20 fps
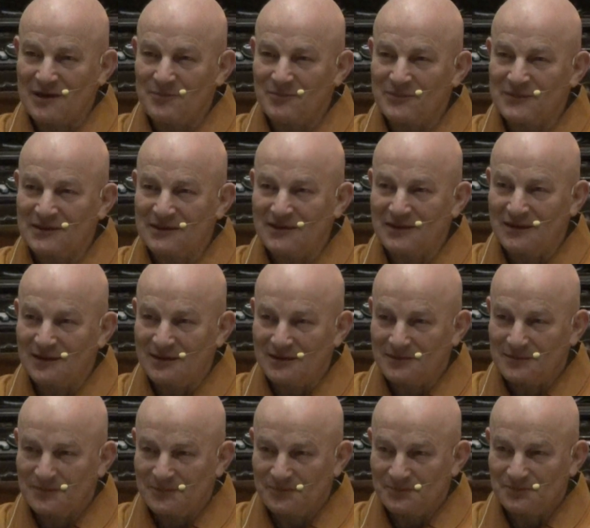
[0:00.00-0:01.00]
empty.
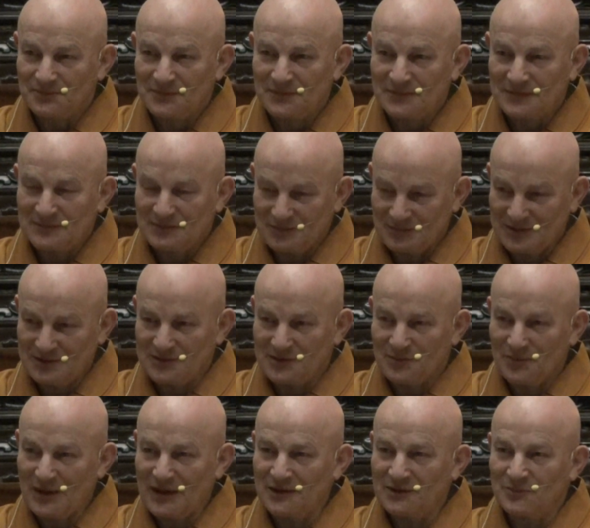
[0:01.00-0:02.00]
When the
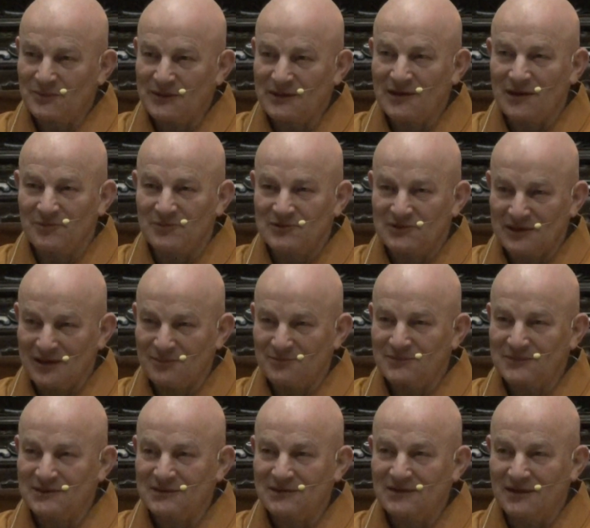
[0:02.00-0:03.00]
mind becomes
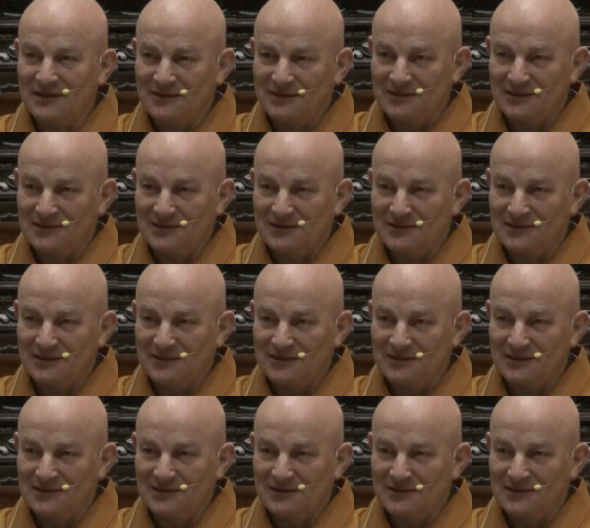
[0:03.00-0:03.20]
empty,